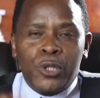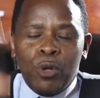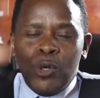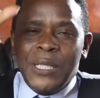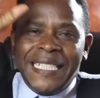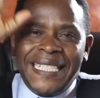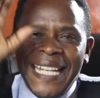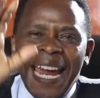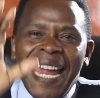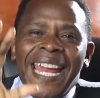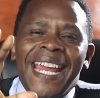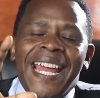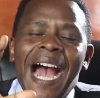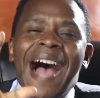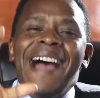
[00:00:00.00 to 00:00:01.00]

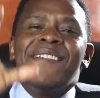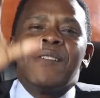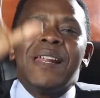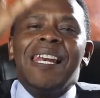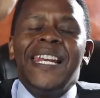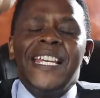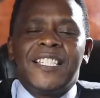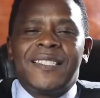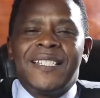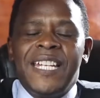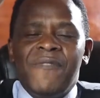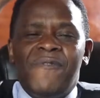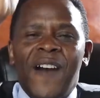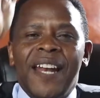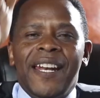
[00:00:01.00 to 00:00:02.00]
today I release
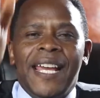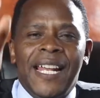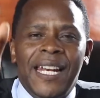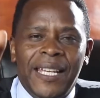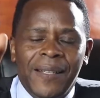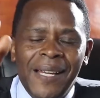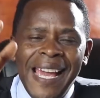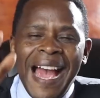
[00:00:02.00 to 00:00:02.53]
divine healing.